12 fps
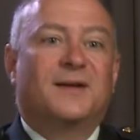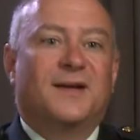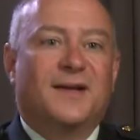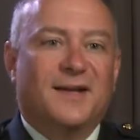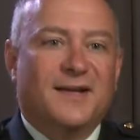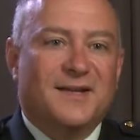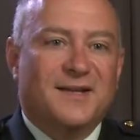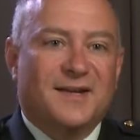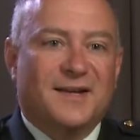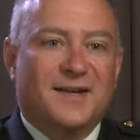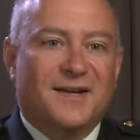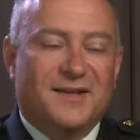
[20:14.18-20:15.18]
And
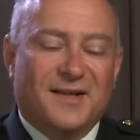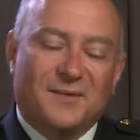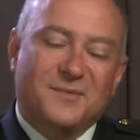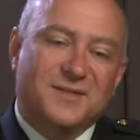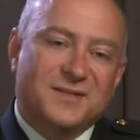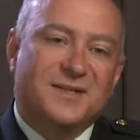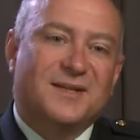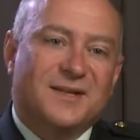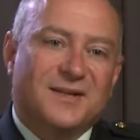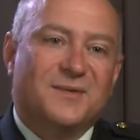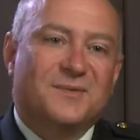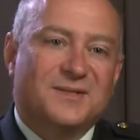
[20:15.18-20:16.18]
that
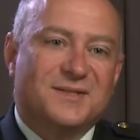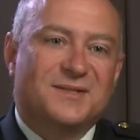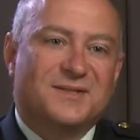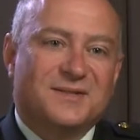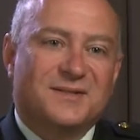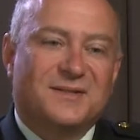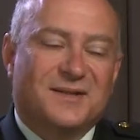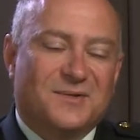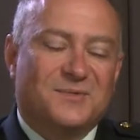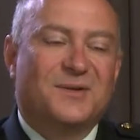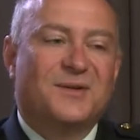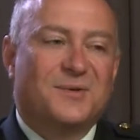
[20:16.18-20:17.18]
was
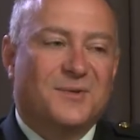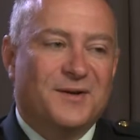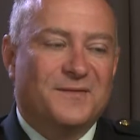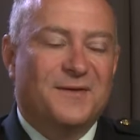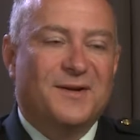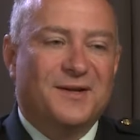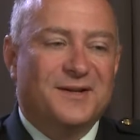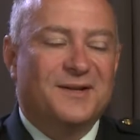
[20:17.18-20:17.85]
really quite funny.